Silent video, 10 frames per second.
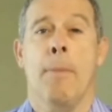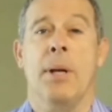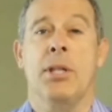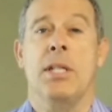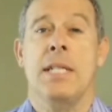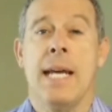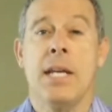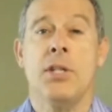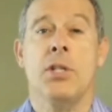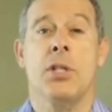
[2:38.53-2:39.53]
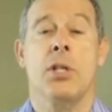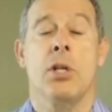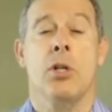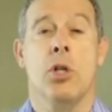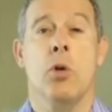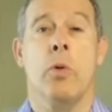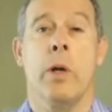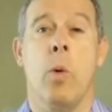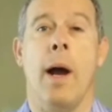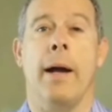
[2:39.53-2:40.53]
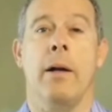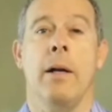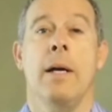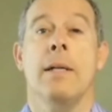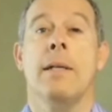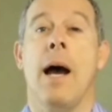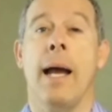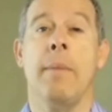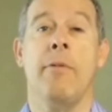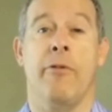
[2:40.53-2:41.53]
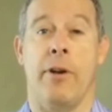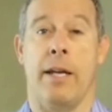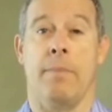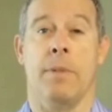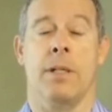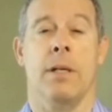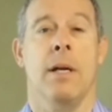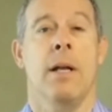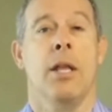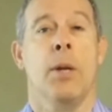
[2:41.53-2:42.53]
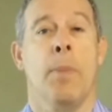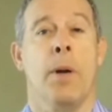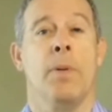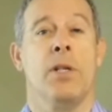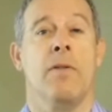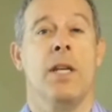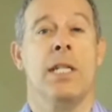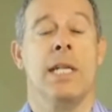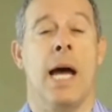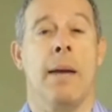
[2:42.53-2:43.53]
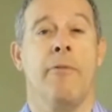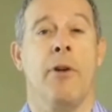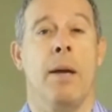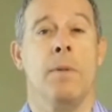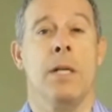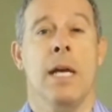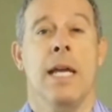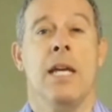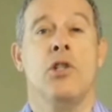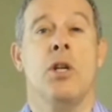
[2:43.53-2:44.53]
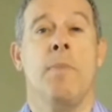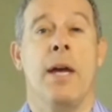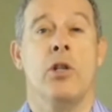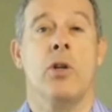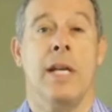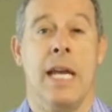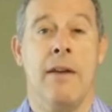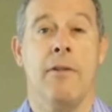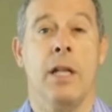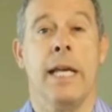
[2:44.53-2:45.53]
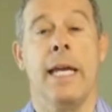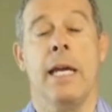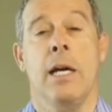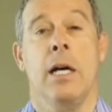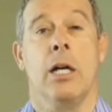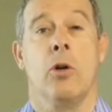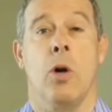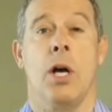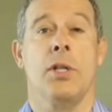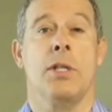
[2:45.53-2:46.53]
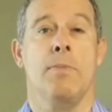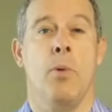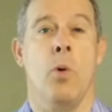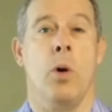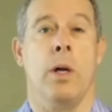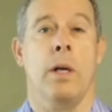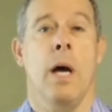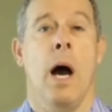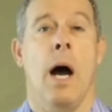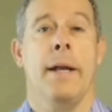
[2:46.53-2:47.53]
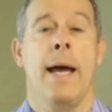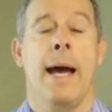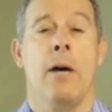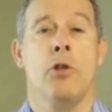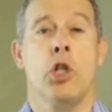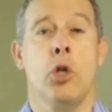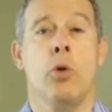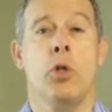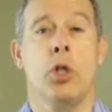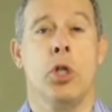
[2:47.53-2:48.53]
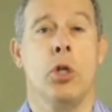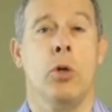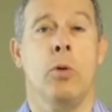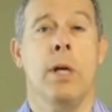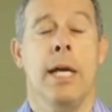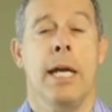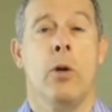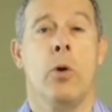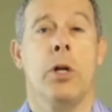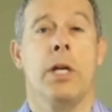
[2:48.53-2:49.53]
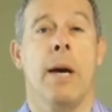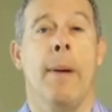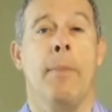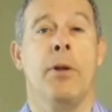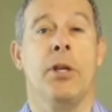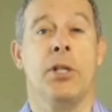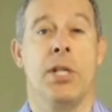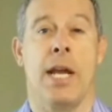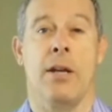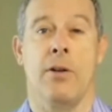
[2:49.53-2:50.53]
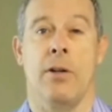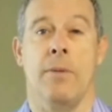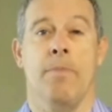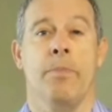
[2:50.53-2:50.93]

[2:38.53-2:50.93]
But the tests do require time frames. The purpose of these time frames is to measure evenly across the board on how students do in order to come up with a standard.